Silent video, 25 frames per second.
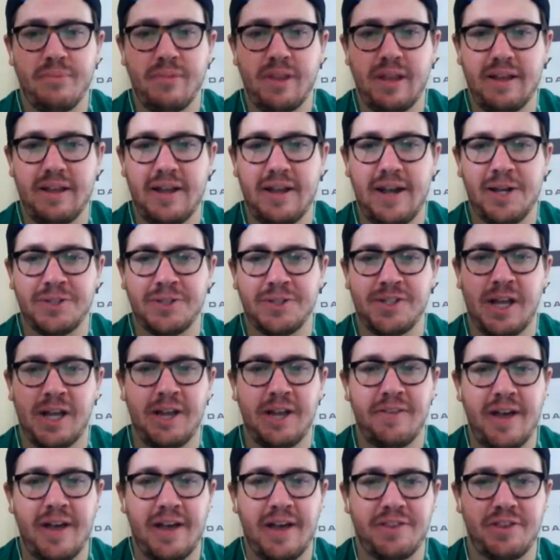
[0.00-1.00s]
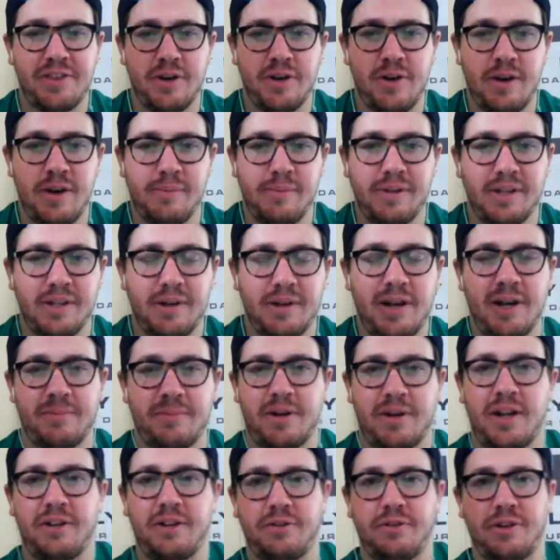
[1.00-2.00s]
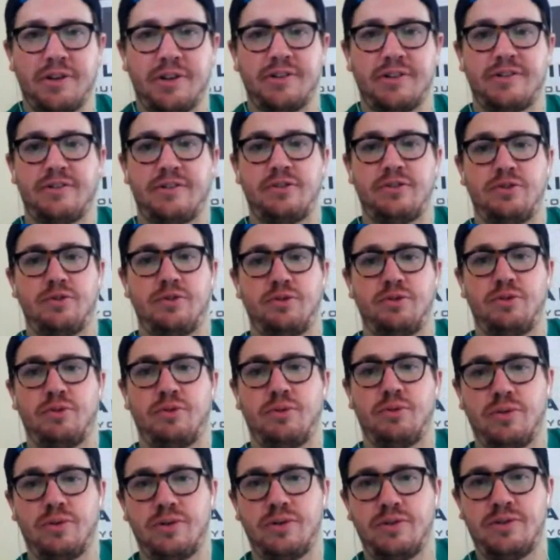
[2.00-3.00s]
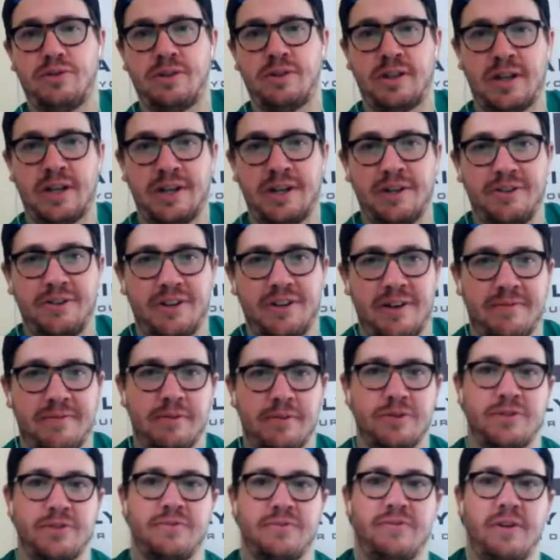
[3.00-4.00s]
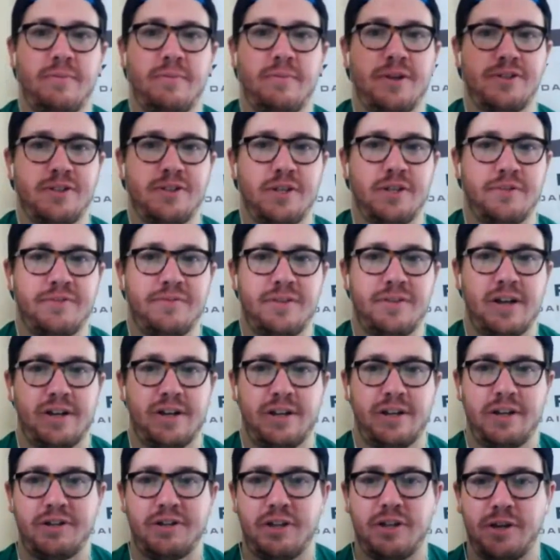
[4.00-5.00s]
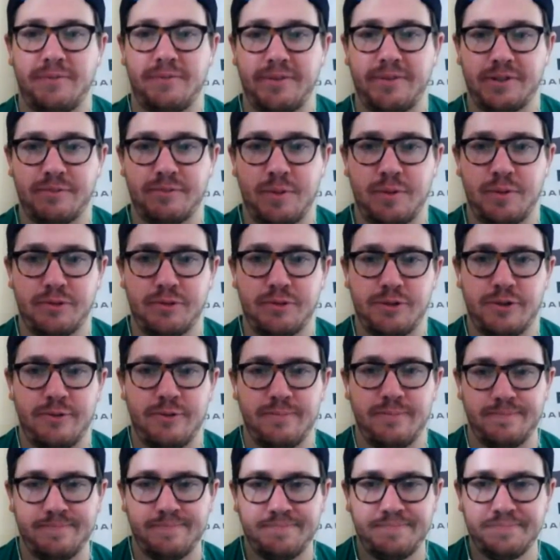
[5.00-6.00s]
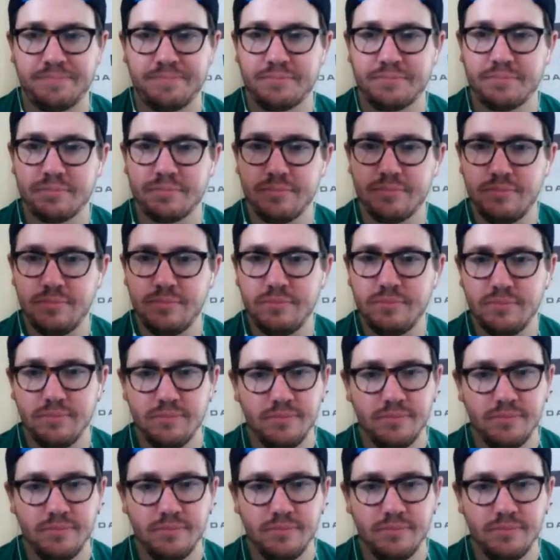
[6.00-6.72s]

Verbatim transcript: outside of that, though, I mean, I'm kind of looking to to kind of diversify myself and not get a ton of exposure. Right.